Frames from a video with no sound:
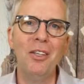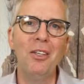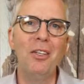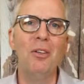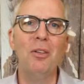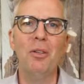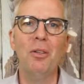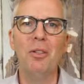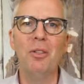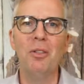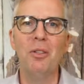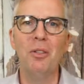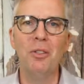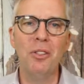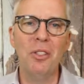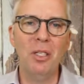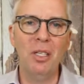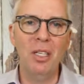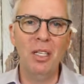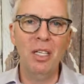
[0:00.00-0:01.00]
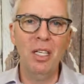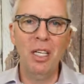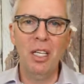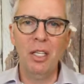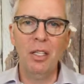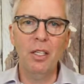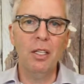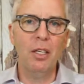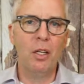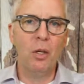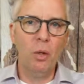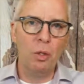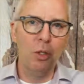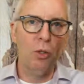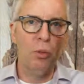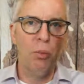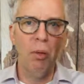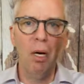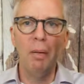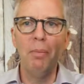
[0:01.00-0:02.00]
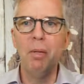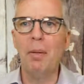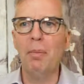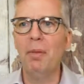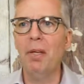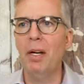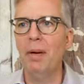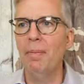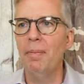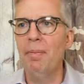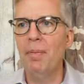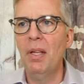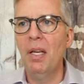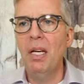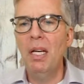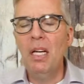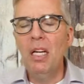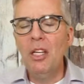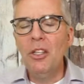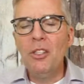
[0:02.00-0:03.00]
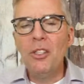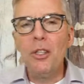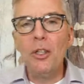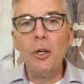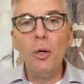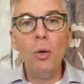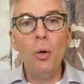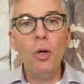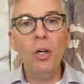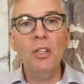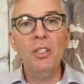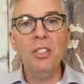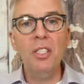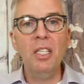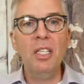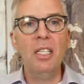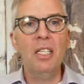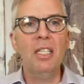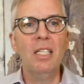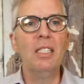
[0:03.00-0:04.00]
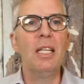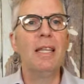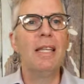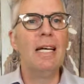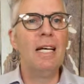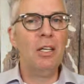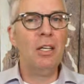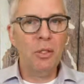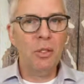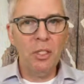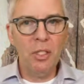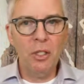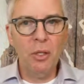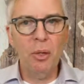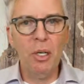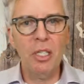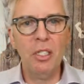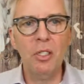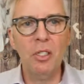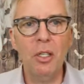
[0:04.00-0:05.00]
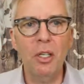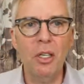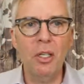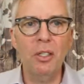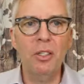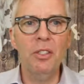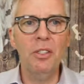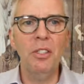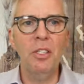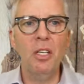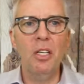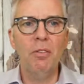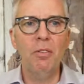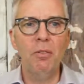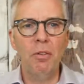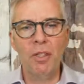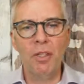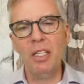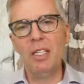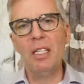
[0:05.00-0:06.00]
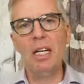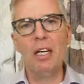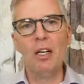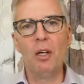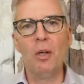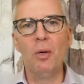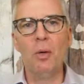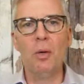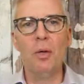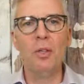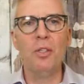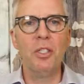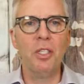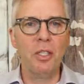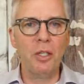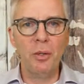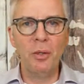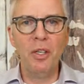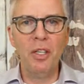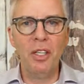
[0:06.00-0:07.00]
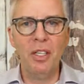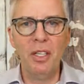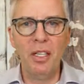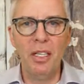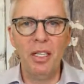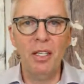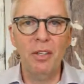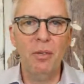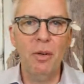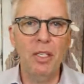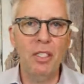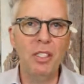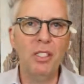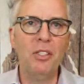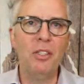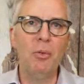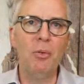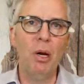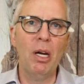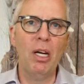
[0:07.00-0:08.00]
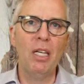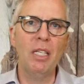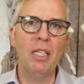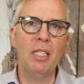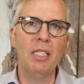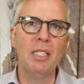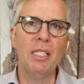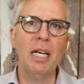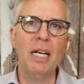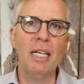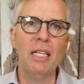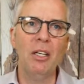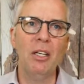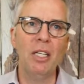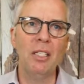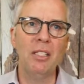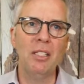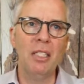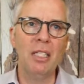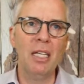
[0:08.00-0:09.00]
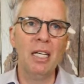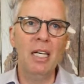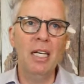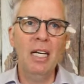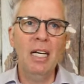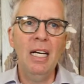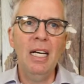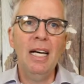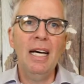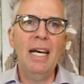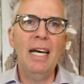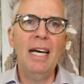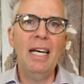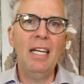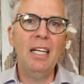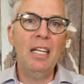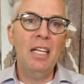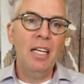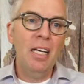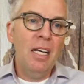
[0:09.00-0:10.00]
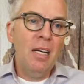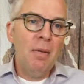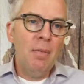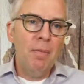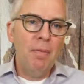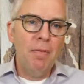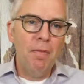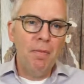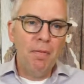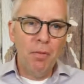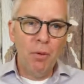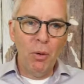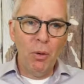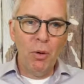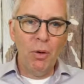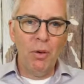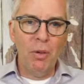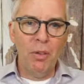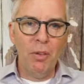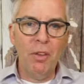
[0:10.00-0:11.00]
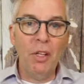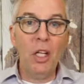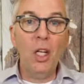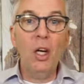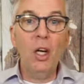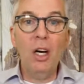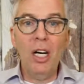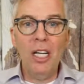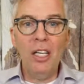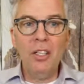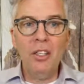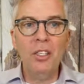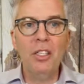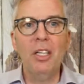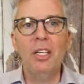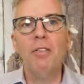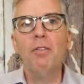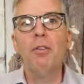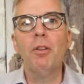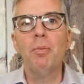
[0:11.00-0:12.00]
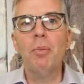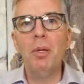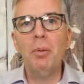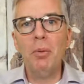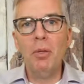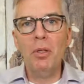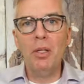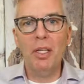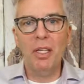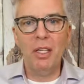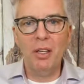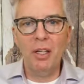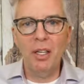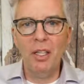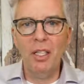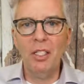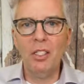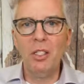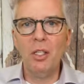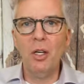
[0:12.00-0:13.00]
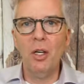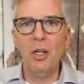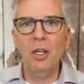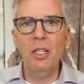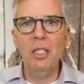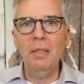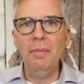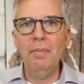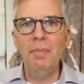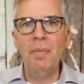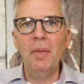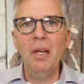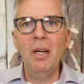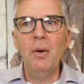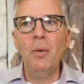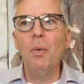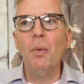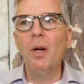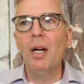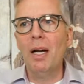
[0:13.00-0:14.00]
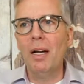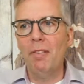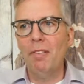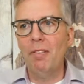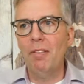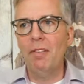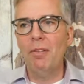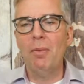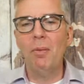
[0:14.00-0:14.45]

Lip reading: you'll see the course will pop up there. So the course is $1,000 for the entire course, including the transition readiness diagnostic. And for the launch and for the people on this call, what I've